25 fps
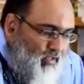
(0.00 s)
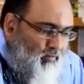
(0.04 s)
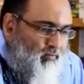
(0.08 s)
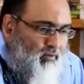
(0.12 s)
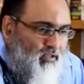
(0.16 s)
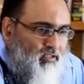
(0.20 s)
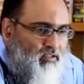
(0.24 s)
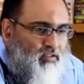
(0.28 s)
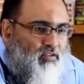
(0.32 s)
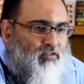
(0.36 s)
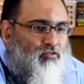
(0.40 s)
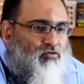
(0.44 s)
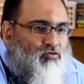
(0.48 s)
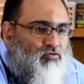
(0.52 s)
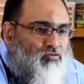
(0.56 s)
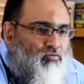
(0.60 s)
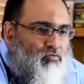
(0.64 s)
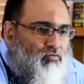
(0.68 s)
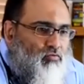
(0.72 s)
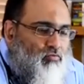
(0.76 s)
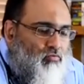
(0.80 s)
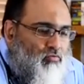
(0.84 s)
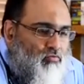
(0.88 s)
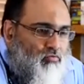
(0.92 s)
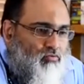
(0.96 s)
My message
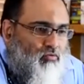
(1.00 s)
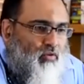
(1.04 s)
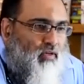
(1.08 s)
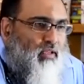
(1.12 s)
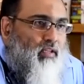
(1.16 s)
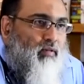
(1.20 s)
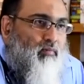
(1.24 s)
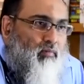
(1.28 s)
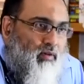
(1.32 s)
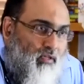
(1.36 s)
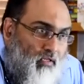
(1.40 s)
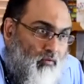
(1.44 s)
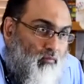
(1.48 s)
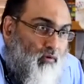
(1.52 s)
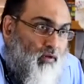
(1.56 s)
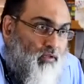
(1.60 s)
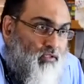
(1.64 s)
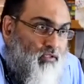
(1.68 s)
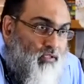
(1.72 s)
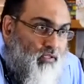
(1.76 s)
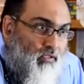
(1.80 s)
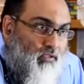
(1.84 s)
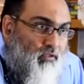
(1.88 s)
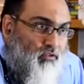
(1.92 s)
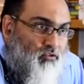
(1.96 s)
to anybody
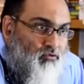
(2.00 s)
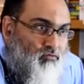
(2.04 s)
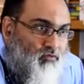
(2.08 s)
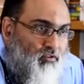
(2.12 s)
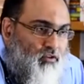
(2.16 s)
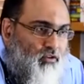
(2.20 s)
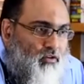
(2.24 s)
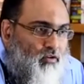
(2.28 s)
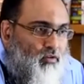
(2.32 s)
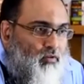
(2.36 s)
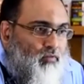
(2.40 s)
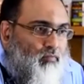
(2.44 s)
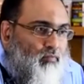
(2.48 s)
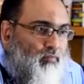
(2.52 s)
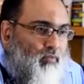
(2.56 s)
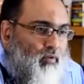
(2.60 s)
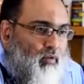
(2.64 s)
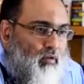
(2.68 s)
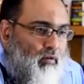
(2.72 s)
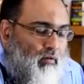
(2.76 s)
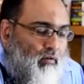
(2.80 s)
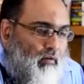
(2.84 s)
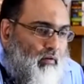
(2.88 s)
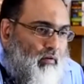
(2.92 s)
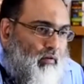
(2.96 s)
watching this video
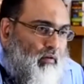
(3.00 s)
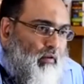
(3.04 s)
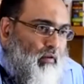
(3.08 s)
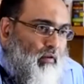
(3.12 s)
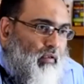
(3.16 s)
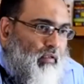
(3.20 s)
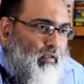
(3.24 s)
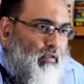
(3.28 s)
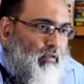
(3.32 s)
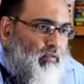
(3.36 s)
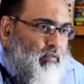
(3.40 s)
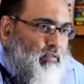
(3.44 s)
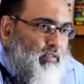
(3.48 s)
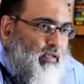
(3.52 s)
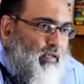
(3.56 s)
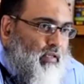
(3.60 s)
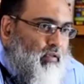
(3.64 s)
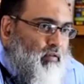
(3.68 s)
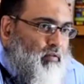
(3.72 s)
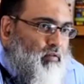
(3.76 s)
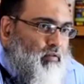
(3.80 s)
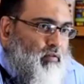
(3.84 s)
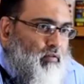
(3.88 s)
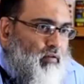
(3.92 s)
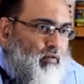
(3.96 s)
is
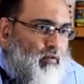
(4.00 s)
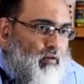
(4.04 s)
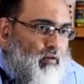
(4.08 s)
that